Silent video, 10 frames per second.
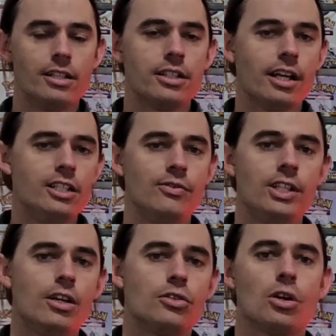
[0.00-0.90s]
Today's
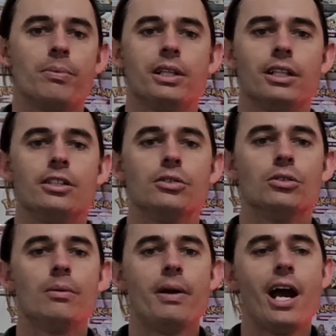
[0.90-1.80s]
video topic is
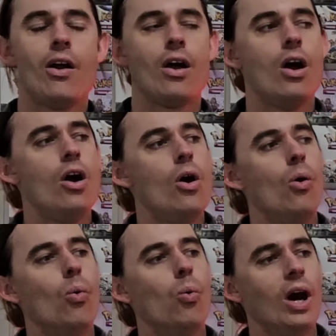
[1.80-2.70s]
all about
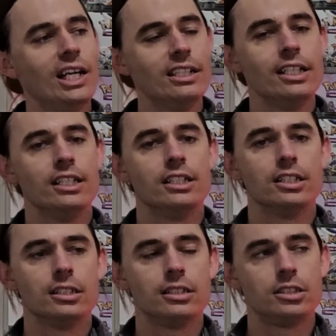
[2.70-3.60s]
one
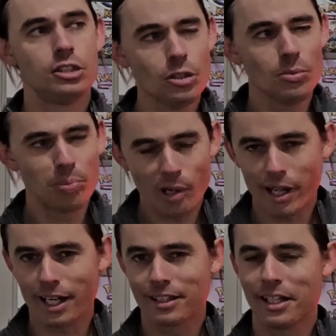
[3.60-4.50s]
sealed
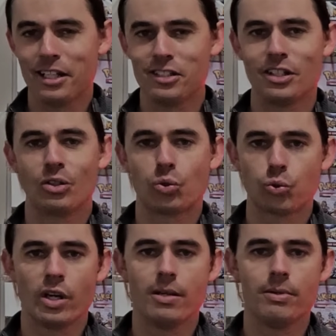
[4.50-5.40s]
product that is
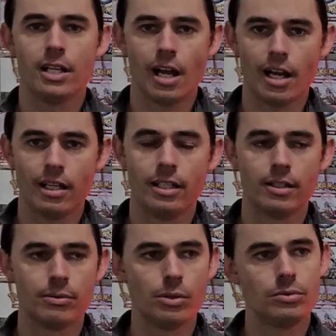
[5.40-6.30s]

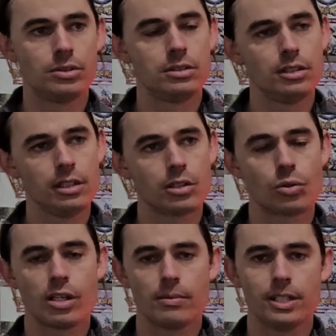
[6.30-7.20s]
still
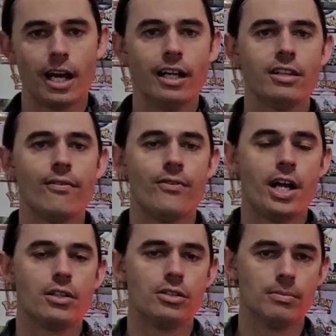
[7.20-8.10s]
incredibly
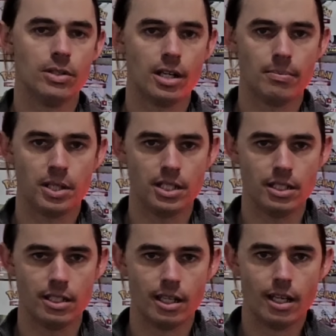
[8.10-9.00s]
undervalued in my
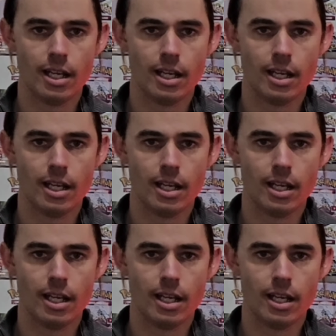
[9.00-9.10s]
opinion.